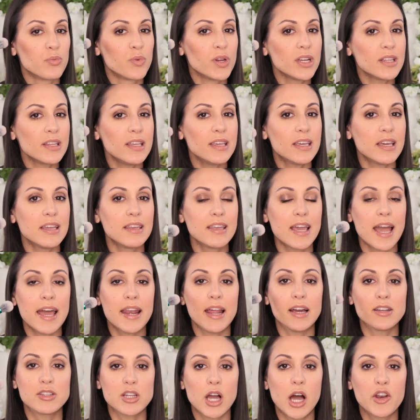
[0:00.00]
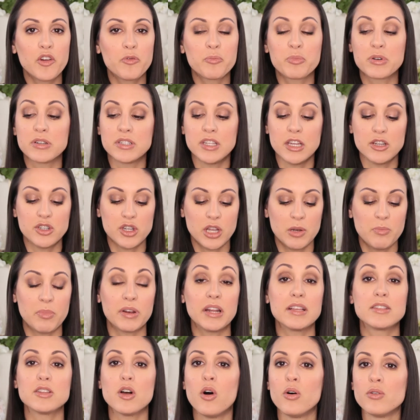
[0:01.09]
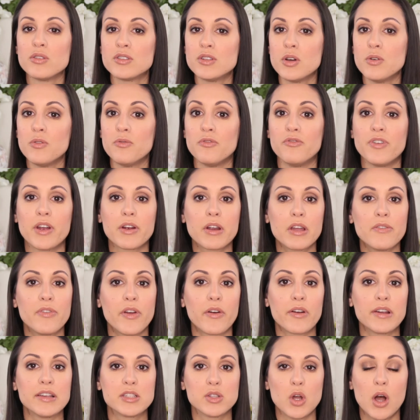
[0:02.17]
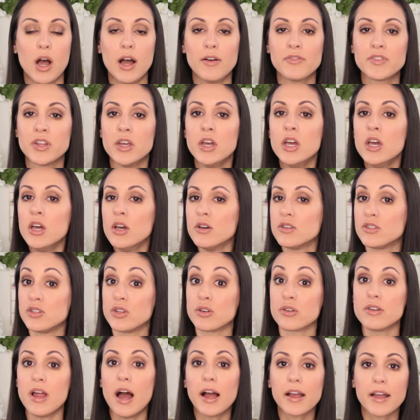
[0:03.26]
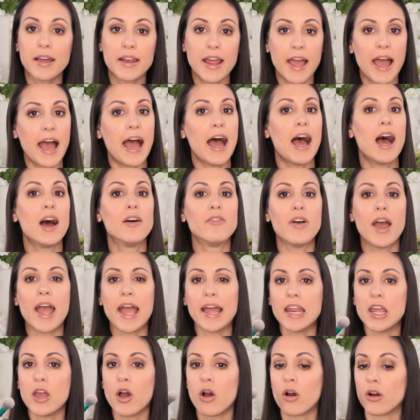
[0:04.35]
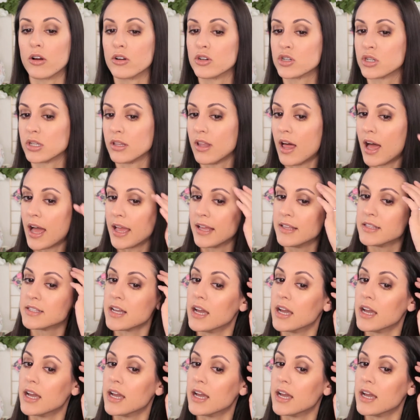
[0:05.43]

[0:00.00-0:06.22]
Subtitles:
really can get a ton of precision, but it's also very soft, so you're not gonna have any harsh lines.